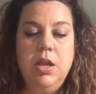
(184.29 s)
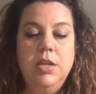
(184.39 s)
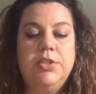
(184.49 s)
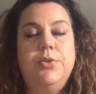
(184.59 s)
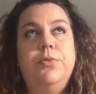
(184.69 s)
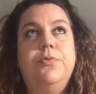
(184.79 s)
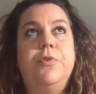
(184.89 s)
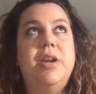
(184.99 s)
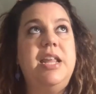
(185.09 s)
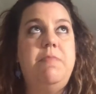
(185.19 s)
So for
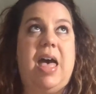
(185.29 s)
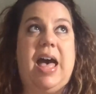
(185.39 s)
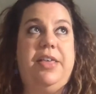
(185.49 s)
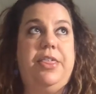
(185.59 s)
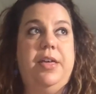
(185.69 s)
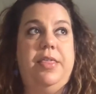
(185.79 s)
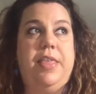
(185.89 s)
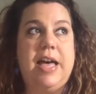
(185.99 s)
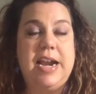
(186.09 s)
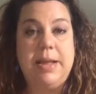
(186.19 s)
any math
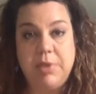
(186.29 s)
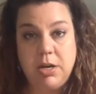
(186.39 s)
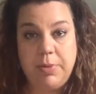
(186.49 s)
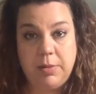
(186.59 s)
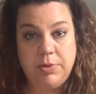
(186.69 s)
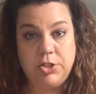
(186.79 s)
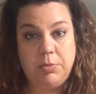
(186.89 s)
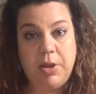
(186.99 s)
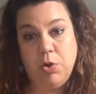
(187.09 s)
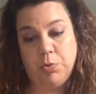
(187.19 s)
that I'm gonna publish in
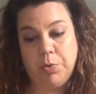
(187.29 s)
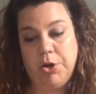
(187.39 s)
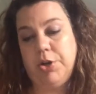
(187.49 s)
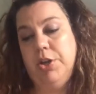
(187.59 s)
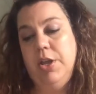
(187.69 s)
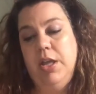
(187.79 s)
my own work,